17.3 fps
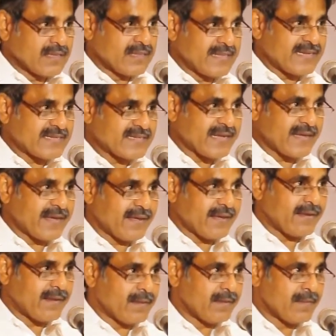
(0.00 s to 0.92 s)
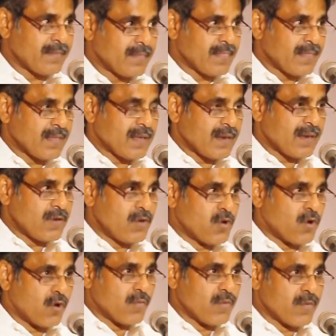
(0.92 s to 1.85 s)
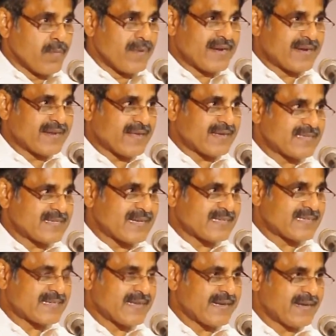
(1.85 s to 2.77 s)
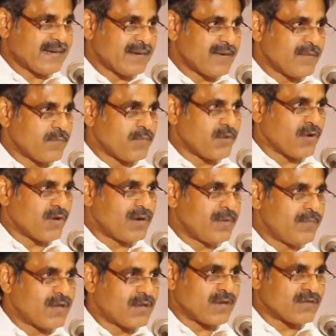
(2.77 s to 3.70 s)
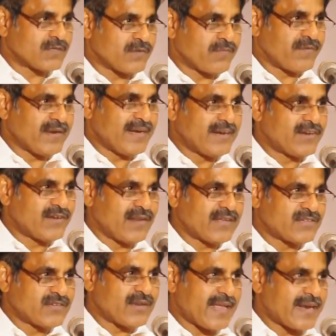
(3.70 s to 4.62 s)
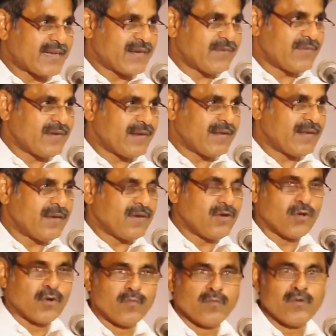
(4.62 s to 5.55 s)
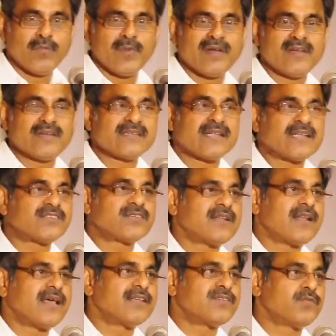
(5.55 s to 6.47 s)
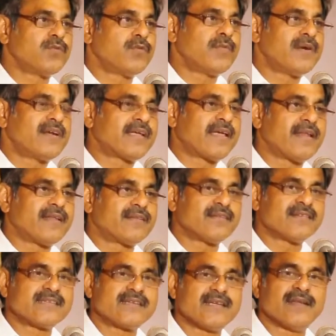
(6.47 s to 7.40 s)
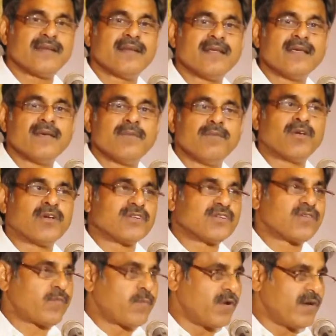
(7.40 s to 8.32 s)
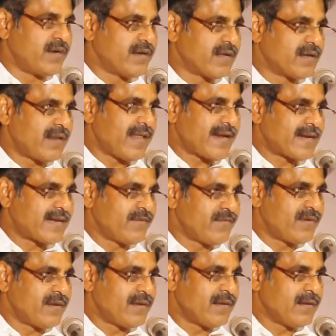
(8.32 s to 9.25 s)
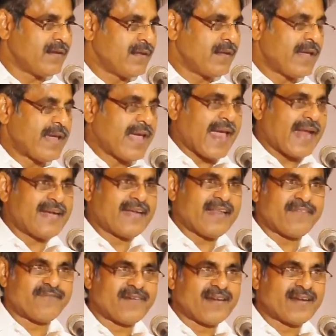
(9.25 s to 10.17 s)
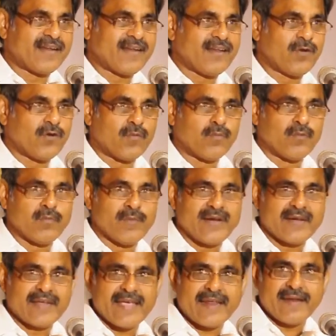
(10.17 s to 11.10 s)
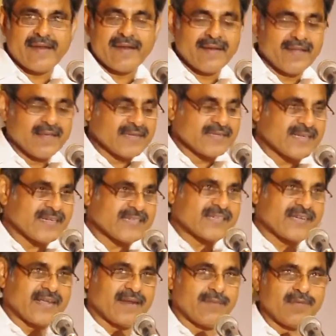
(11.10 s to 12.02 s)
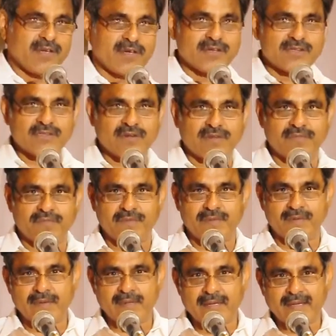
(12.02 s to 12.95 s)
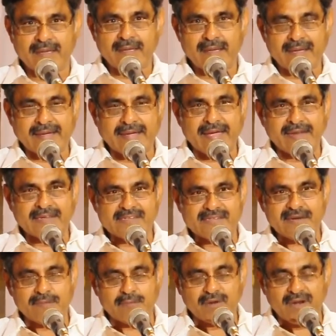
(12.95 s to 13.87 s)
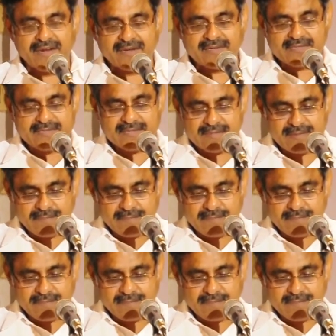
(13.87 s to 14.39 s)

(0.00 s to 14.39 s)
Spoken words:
They say no movement can sustain purely because of intellectual activity. No movement, such a large movement, can sustain because of political activity. And definitely no movement can sustain because of guns and bullets.